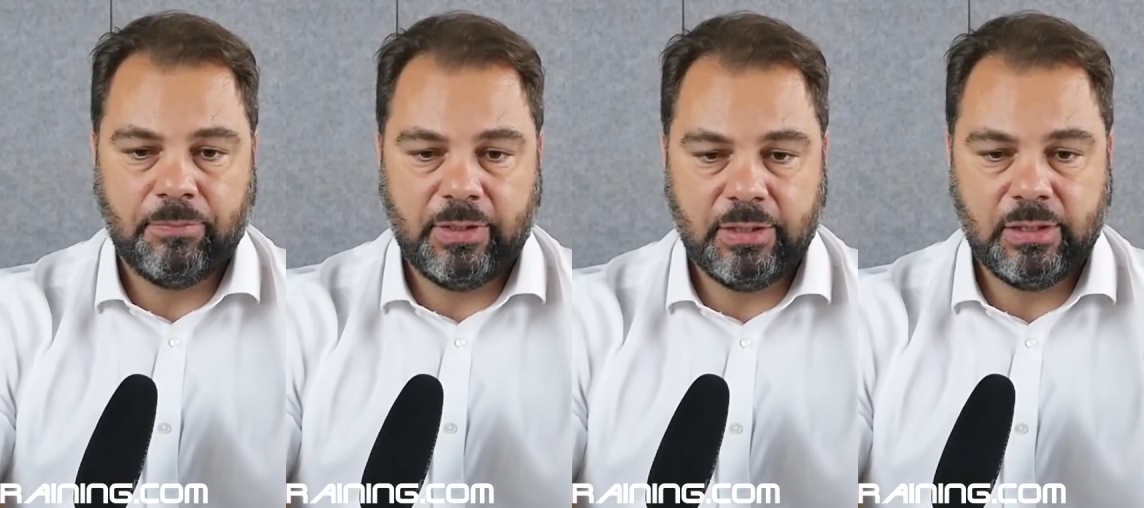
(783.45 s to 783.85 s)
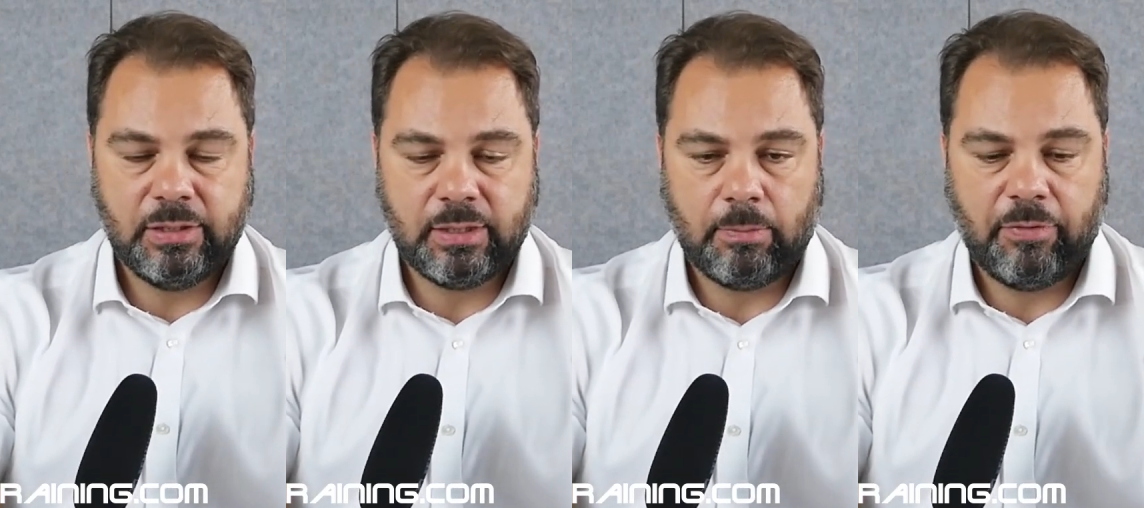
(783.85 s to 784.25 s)
This is
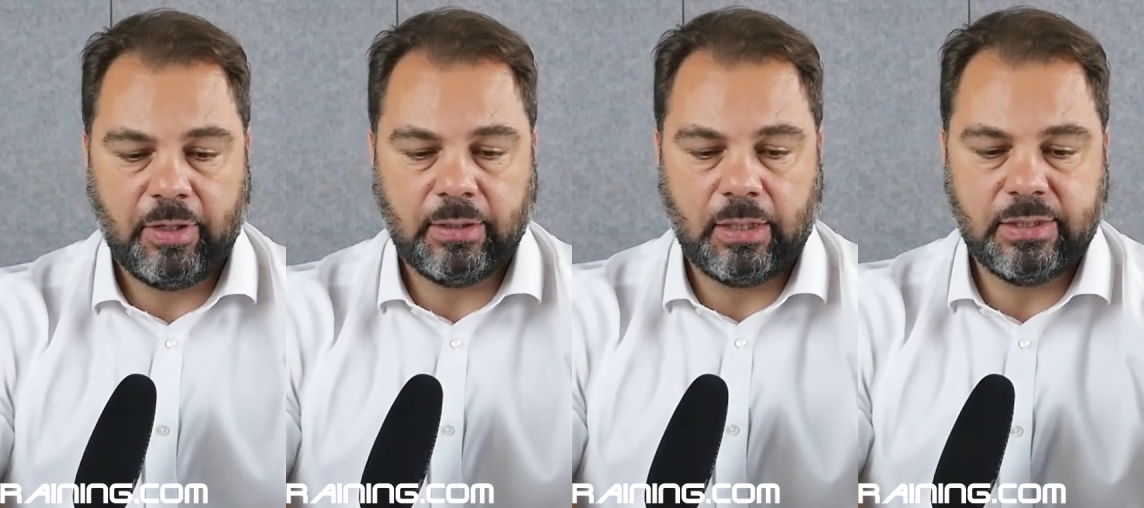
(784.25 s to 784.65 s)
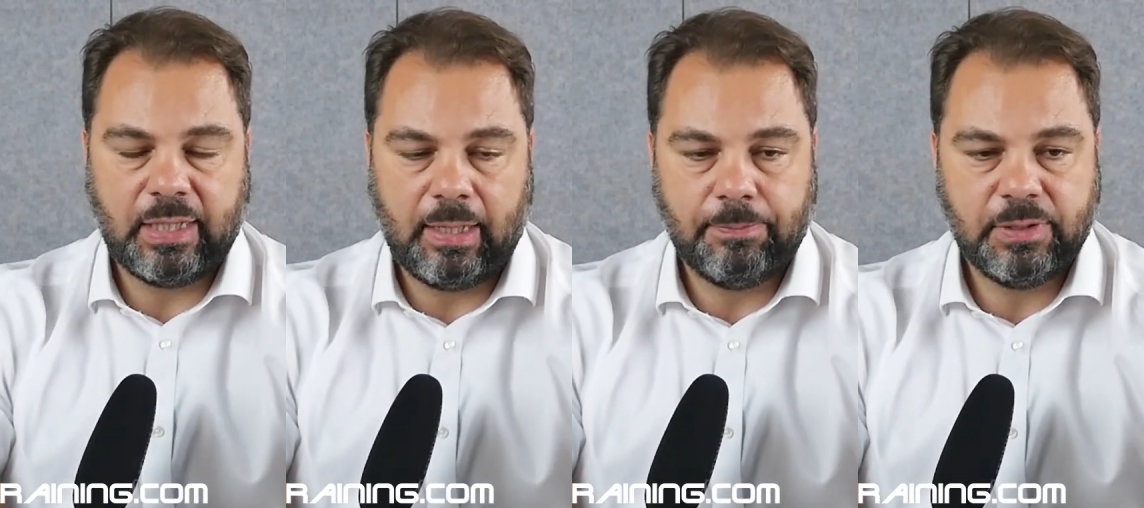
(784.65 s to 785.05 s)
something that is
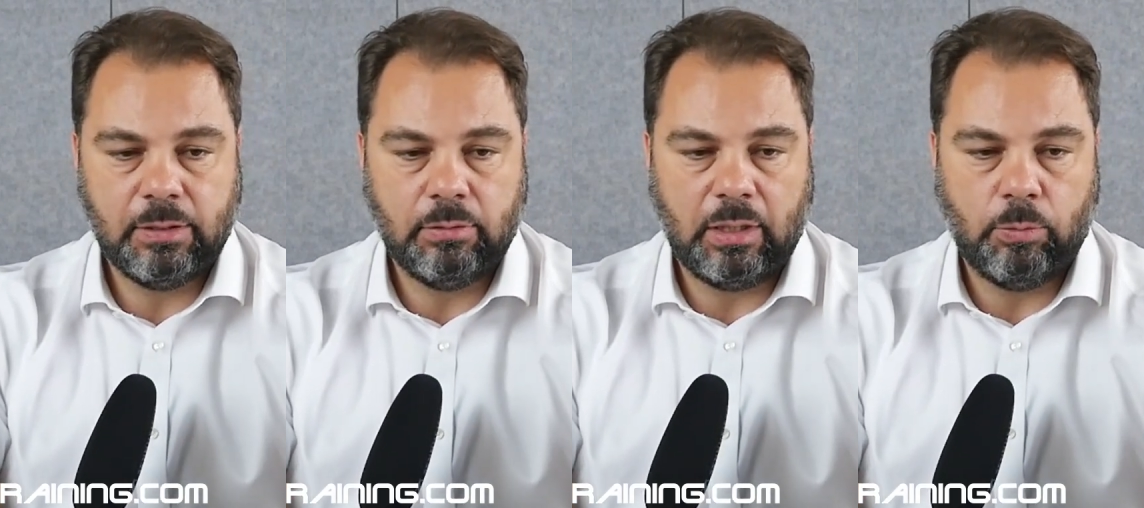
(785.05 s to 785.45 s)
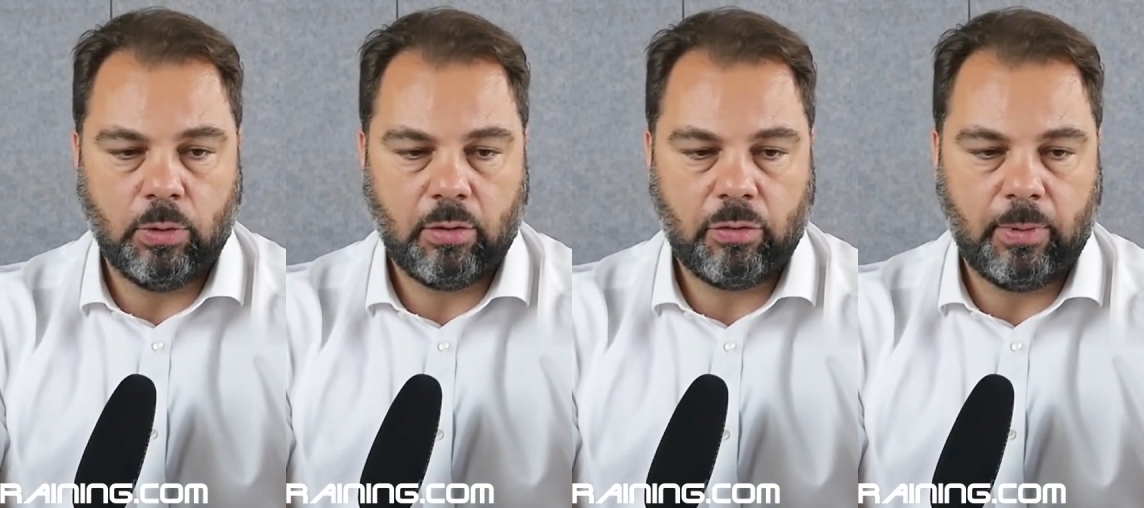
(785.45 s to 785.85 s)
absolutely
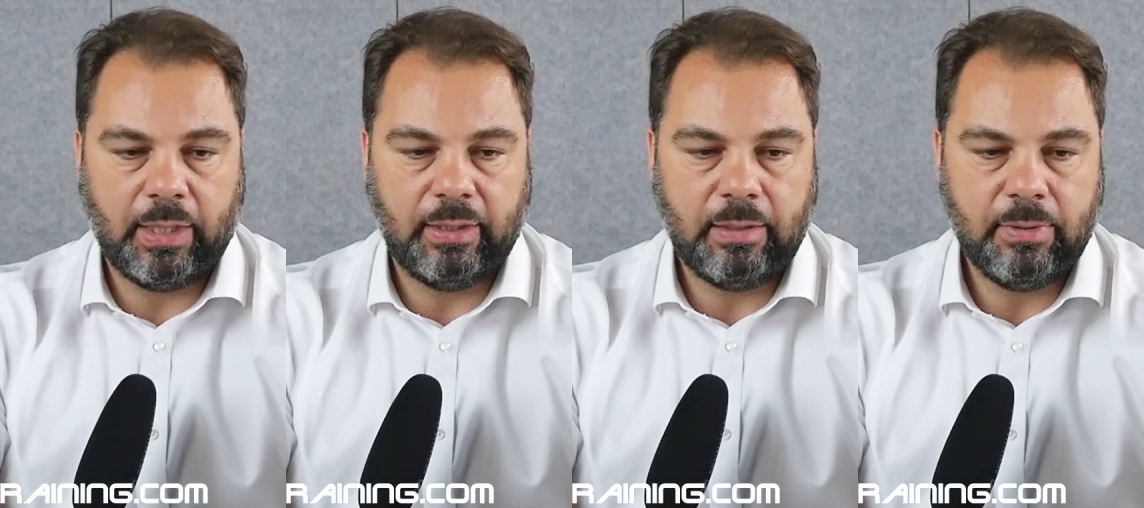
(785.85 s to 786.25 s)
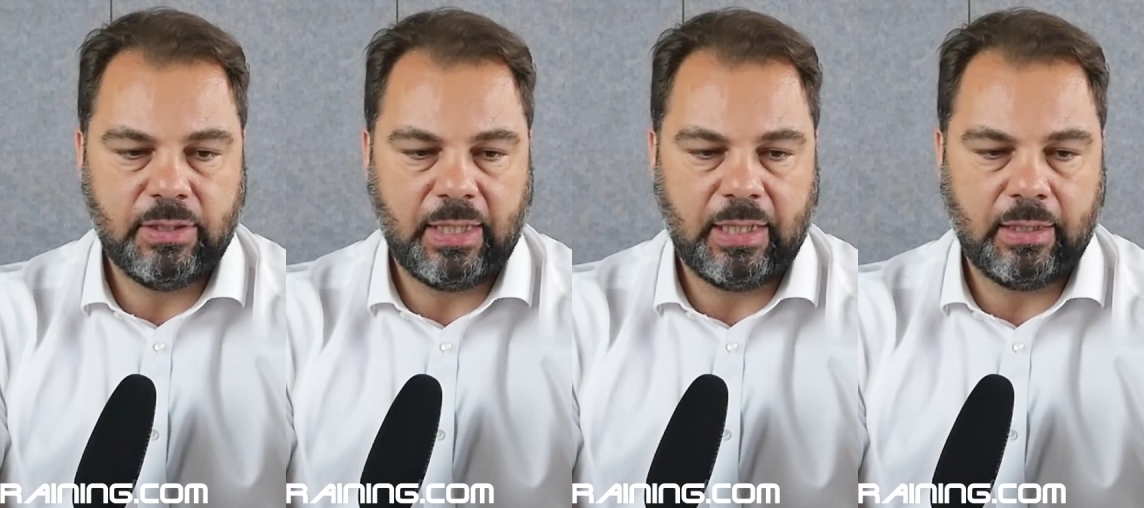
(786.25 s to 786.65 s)
worthwhile
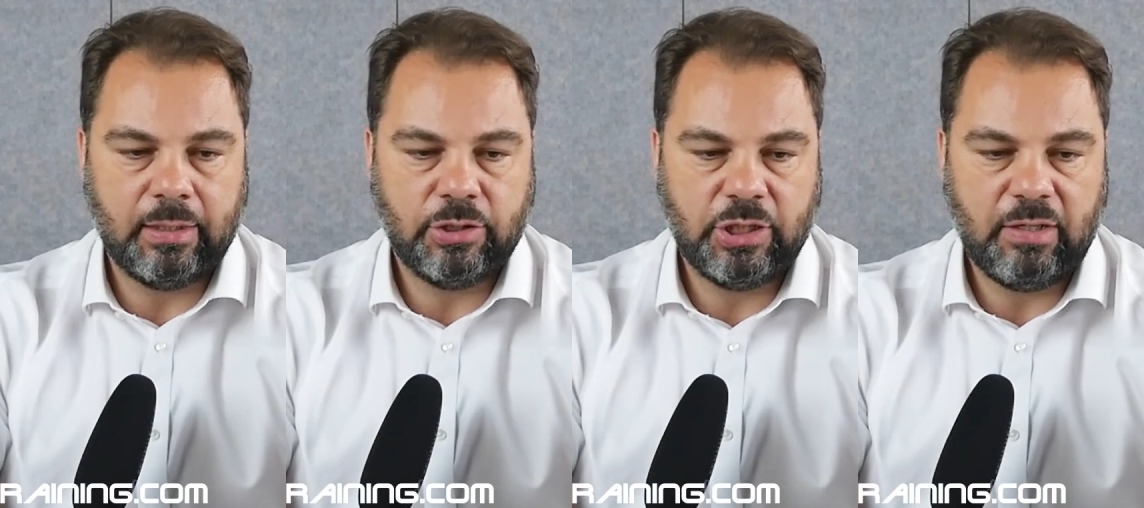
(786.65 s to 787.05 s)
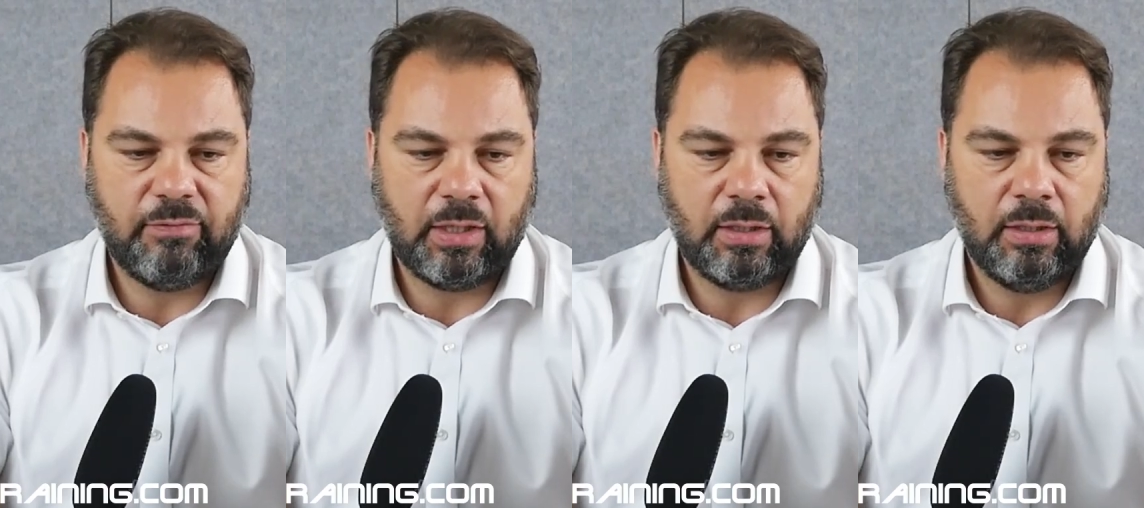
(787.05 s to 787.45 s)
imitating,
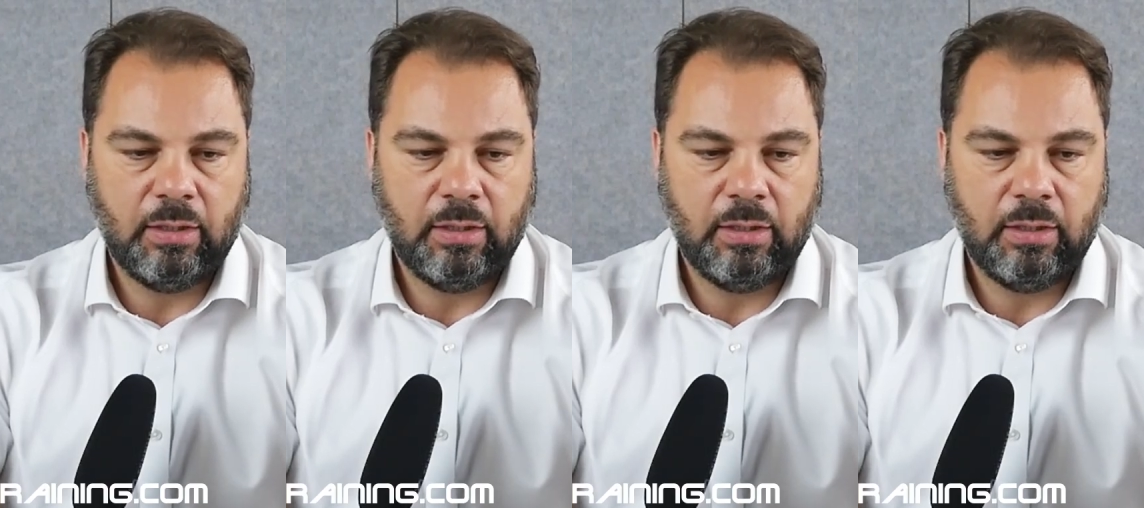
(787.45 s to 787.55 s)
achieving,